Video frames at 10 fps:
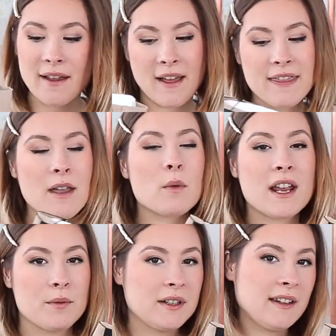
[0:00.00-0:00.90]
I, I think what
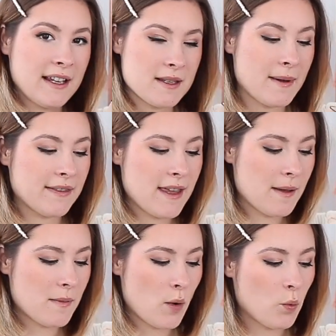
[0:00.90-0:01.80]
I really liked about
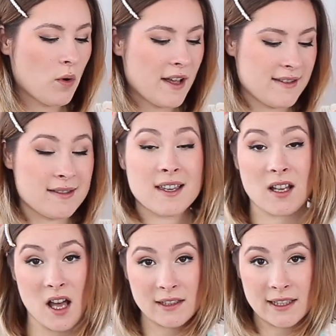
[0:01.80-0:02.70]
them was the
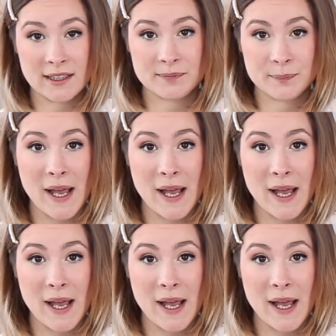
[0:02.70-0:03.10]
color.